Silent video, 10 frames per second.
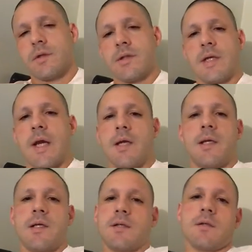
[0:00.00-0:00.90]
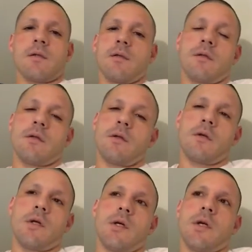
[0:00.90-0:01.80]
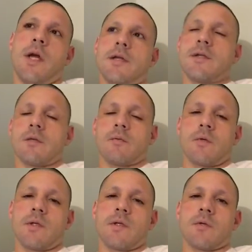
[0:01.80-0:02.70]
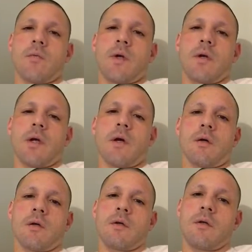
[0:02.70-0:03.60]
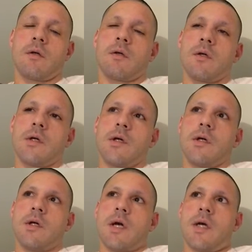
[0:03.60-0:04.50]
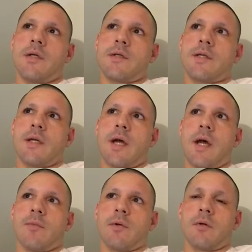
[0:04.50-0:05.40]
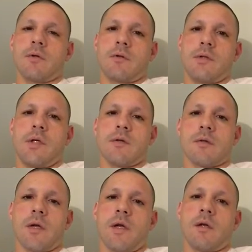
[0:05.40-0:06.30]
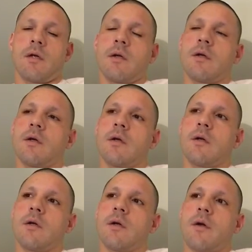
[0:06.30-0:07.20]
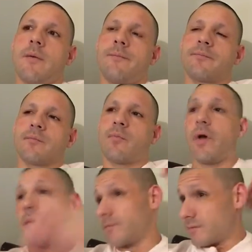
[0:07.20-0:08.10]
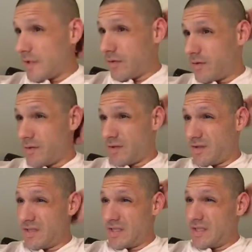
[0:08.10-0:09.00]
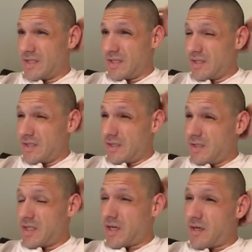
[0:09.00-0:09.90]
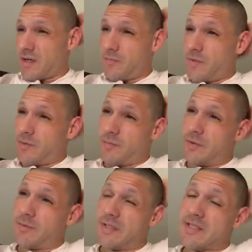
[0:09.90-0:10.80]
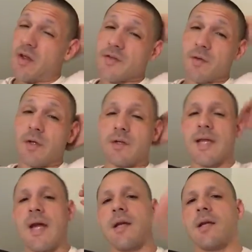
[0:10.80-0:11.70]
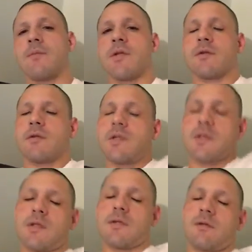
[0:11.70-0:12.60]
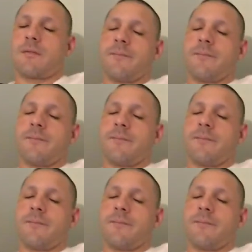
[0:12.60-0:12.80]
in the '80s, and it's just weird how you see it happen years later. But even yeah, but it's also entertaining. It's just